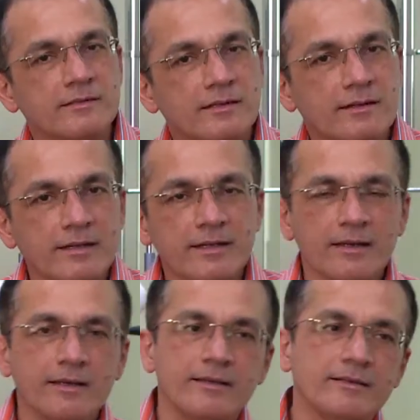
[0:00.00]
The
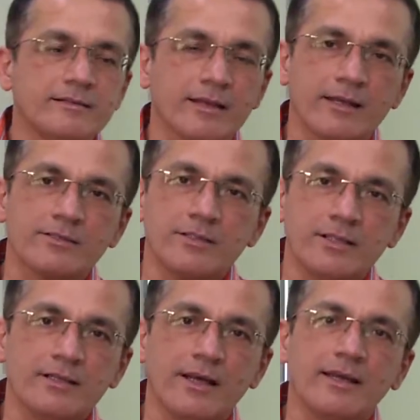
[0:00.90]
retina is
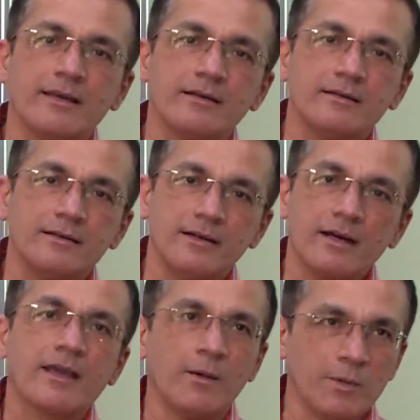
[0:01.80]
actually like
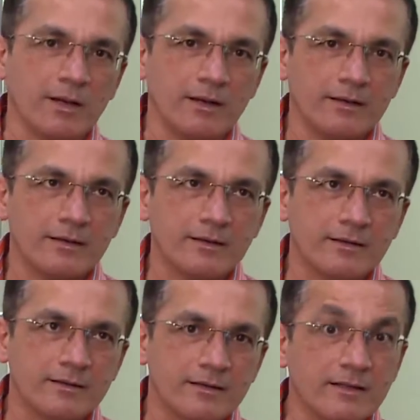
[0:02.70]
a camera.
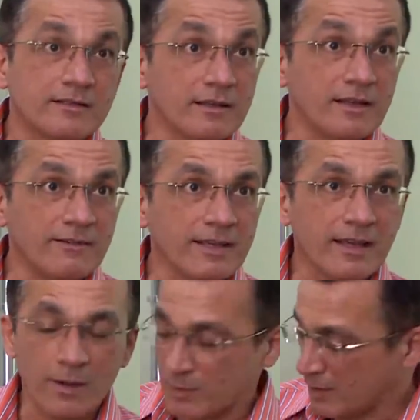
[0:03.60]
It's a living
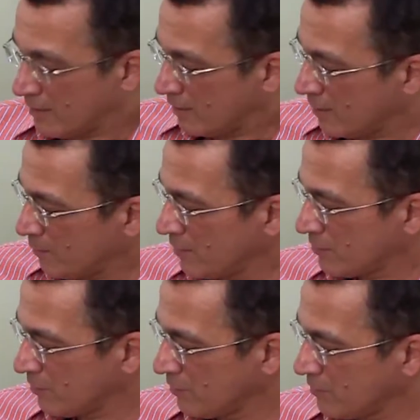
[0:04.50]
camera. Let me
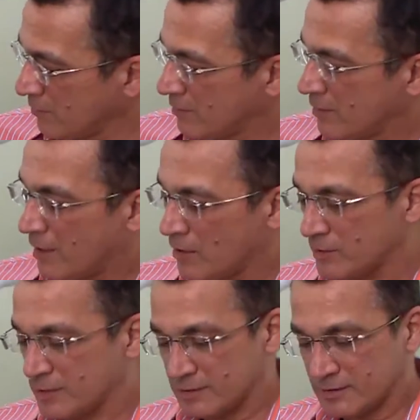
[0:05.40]
show you how
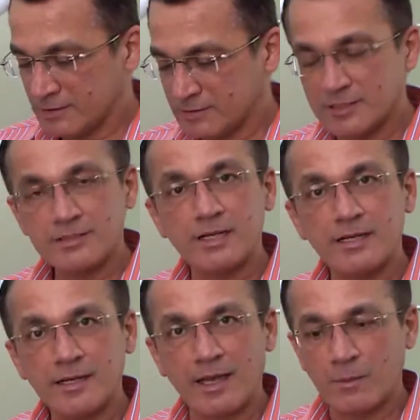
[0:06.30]
it is just
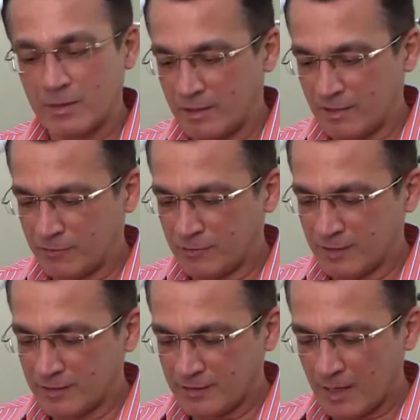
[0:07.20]
like a camera. If you see
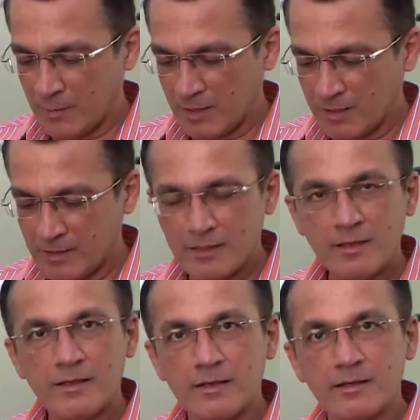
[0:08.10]
this camera,
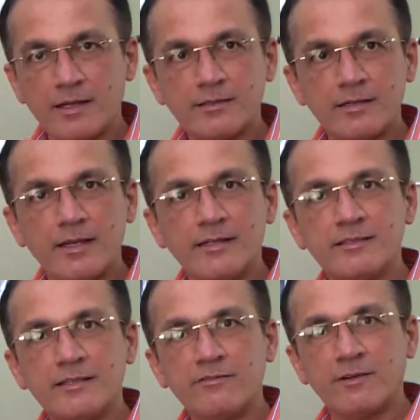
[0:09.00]
it has a
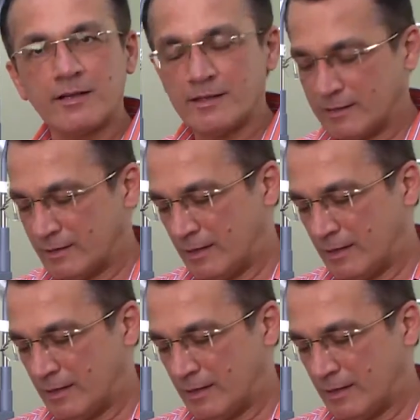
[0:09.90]
lens in front